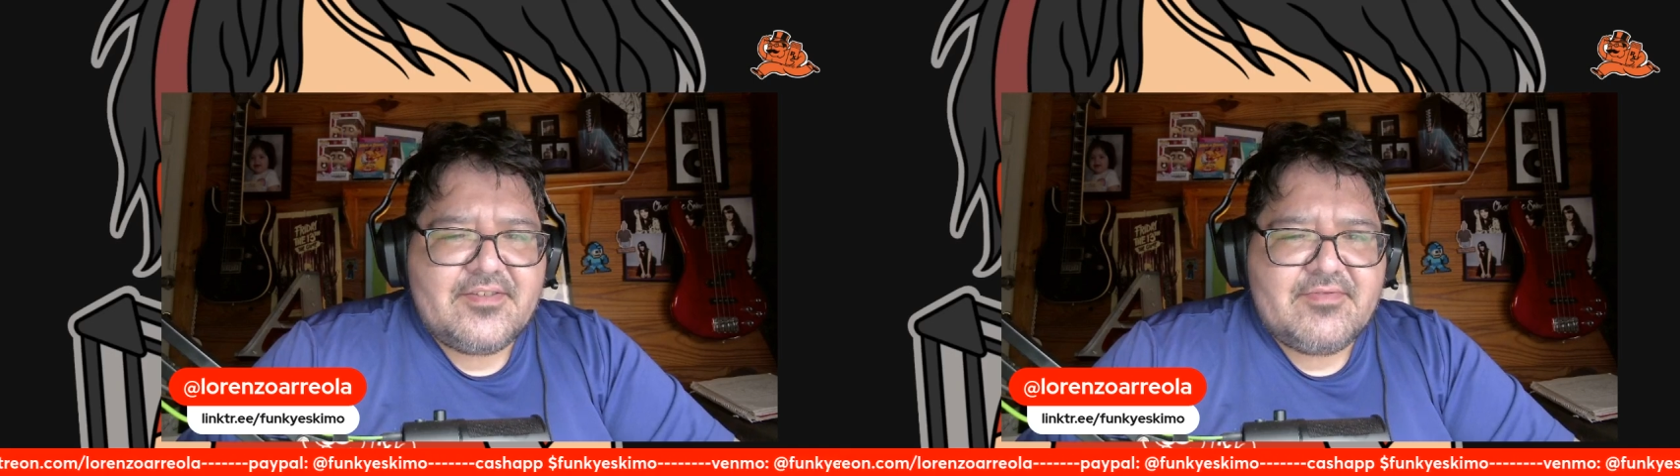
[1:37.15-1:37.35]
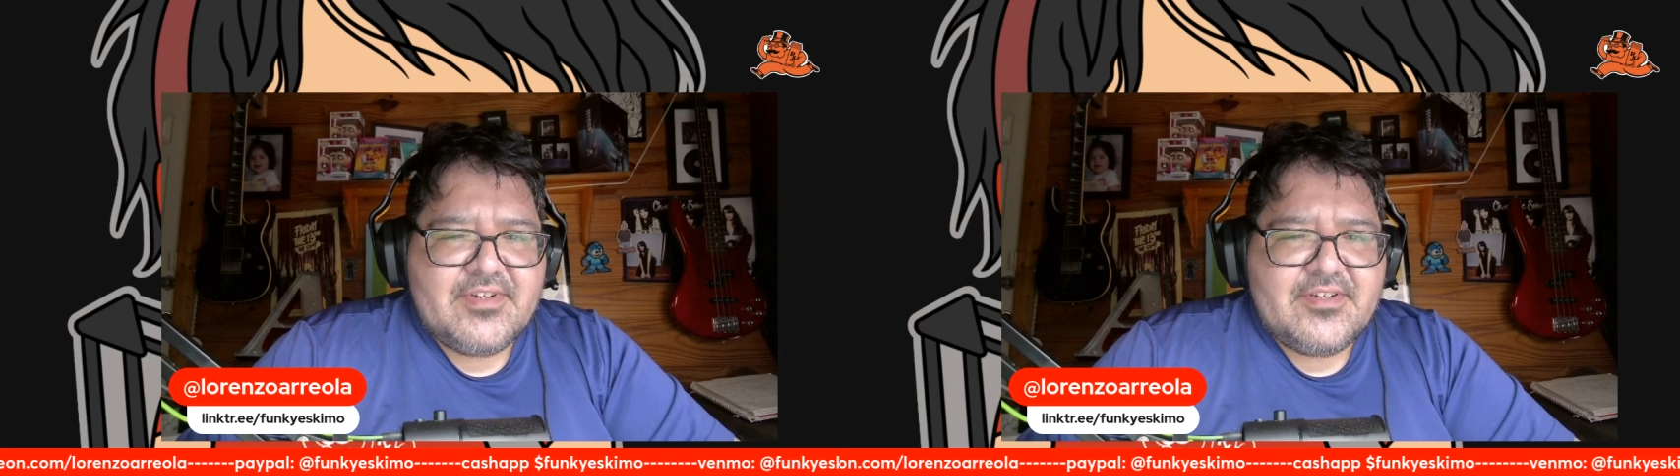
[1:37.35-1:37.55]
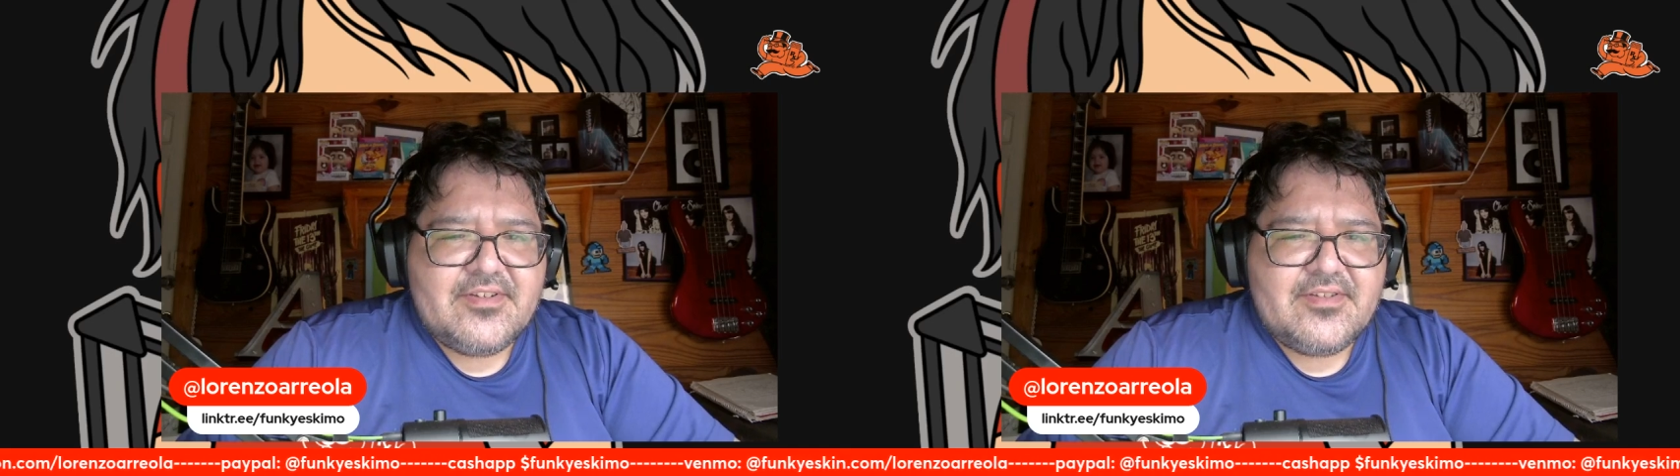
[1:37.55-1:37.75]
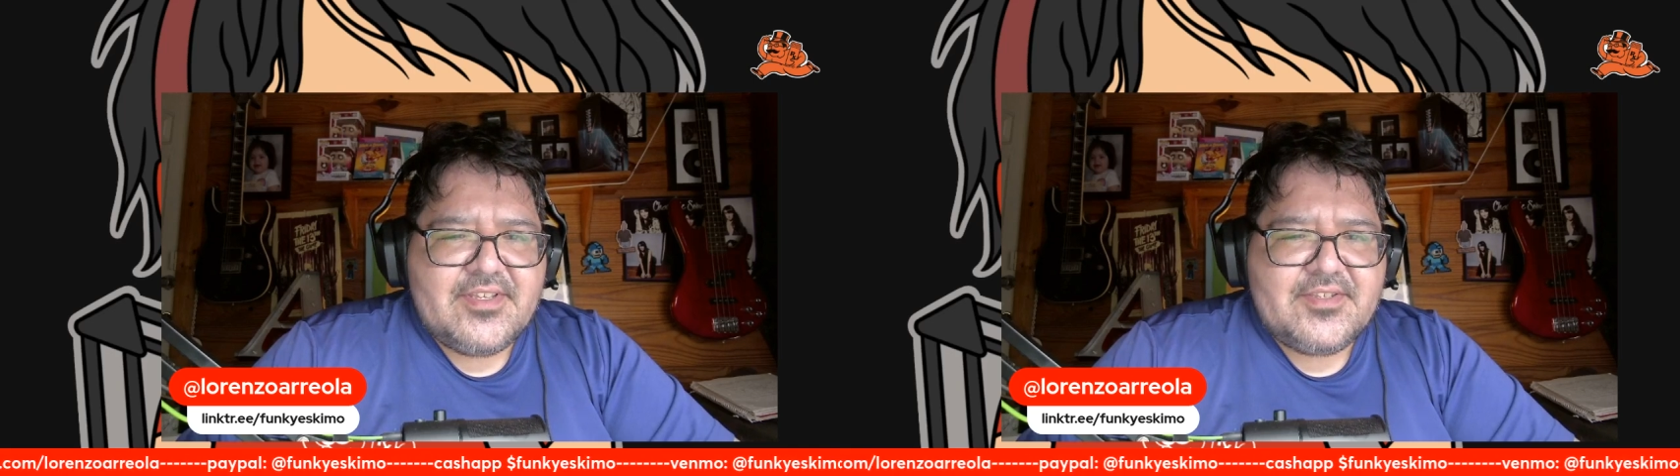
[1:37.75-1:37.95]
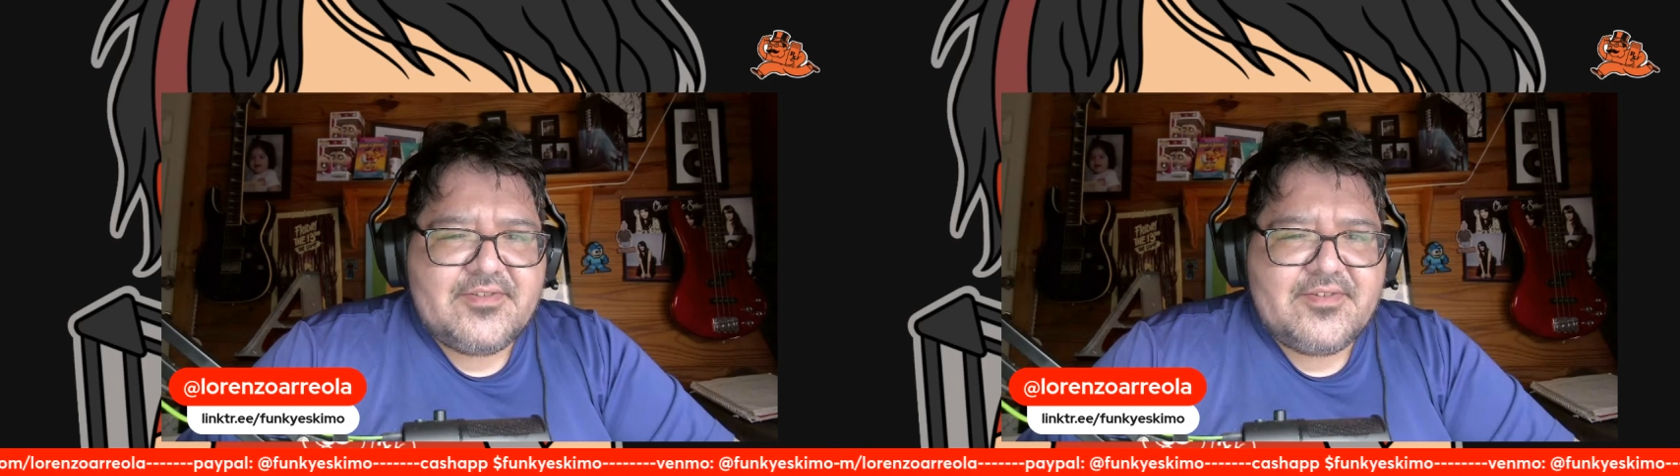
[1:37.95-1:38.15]
the
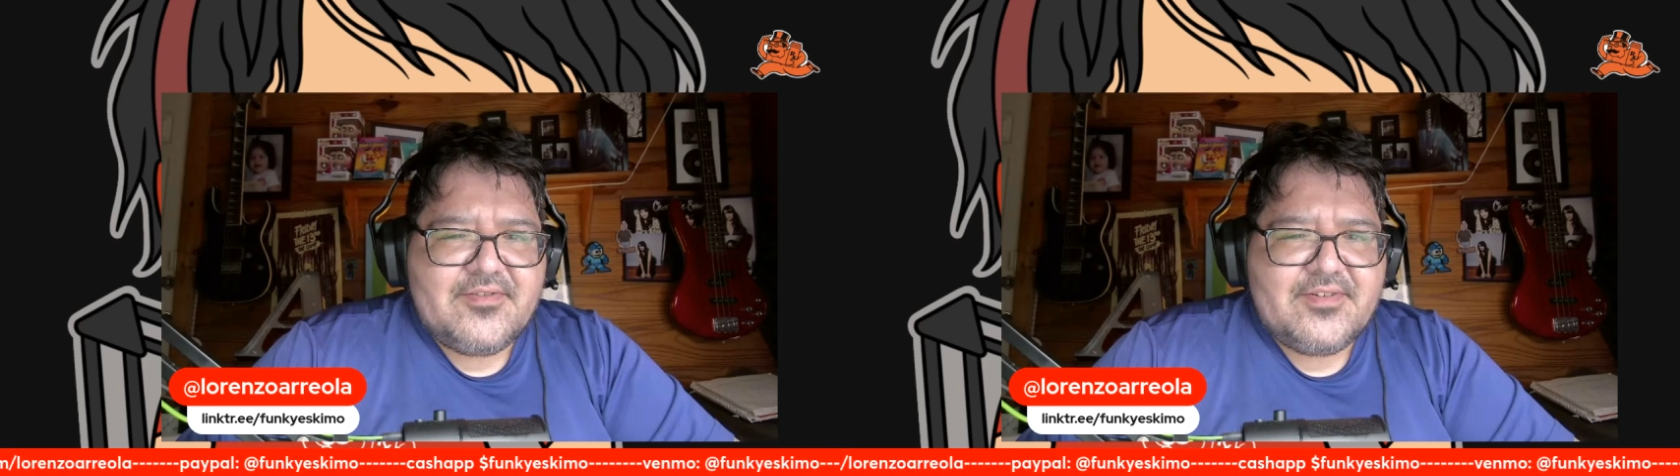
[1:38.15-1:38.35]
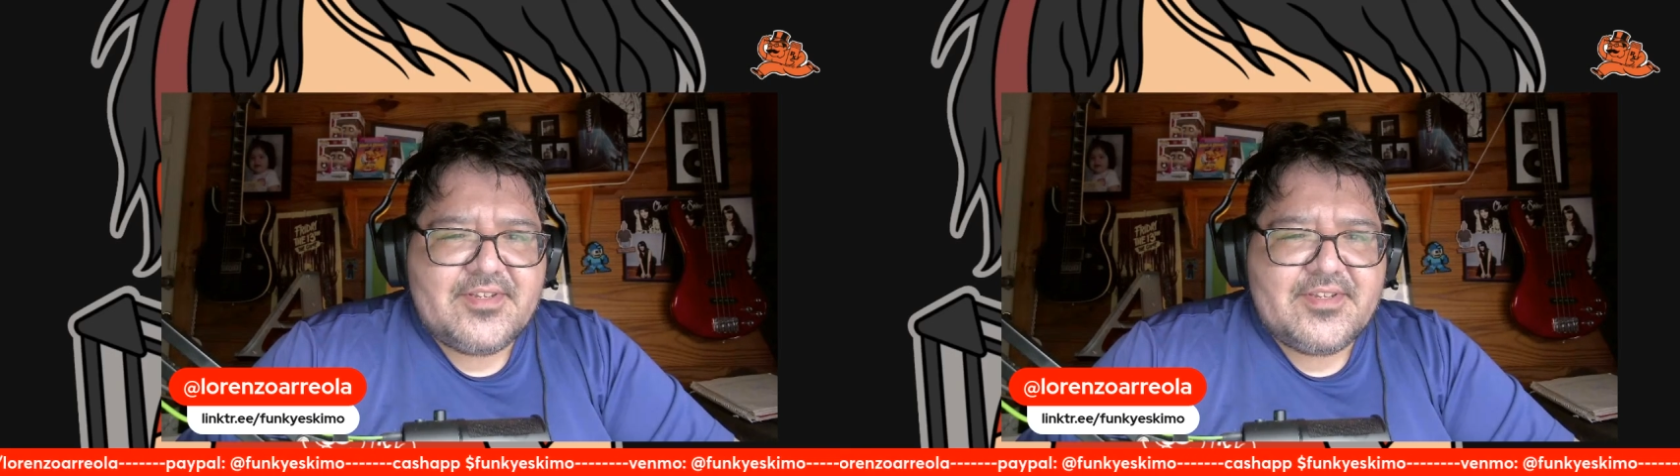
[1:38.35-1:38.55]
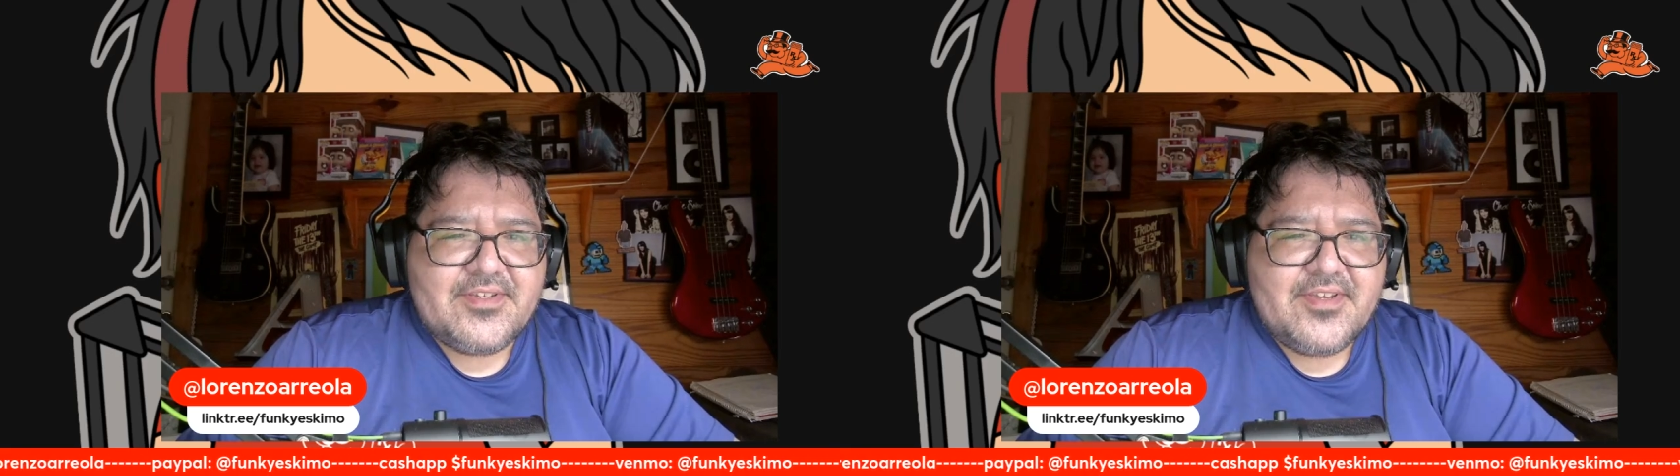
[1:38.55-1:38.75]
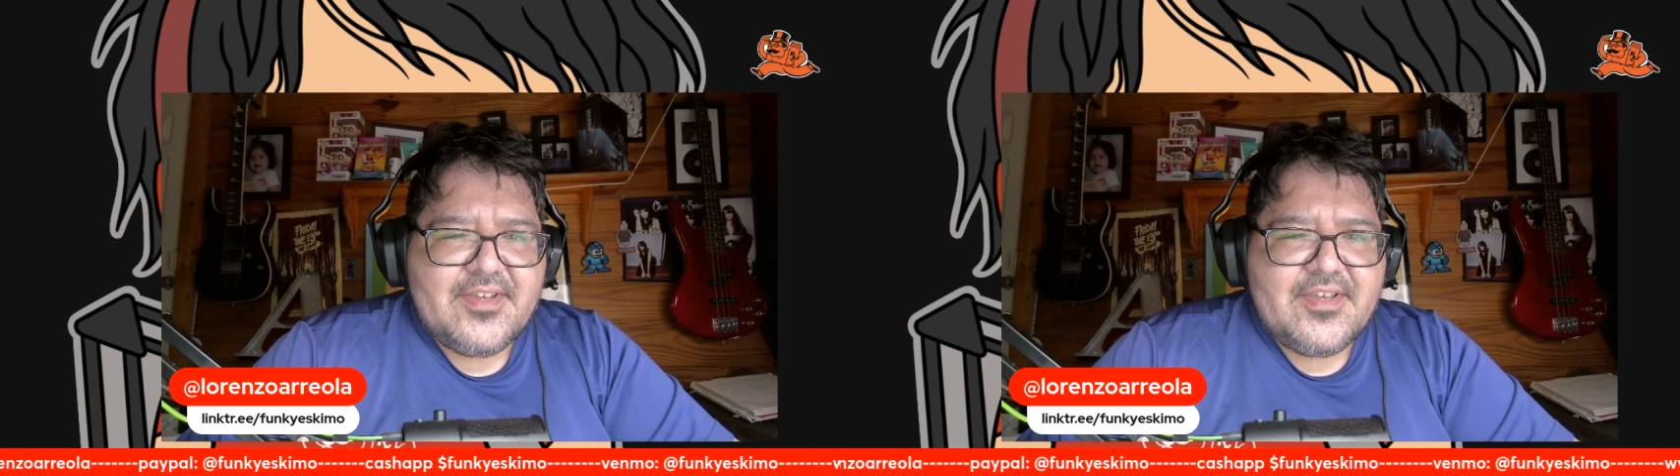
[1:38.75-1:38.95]
world as you know it.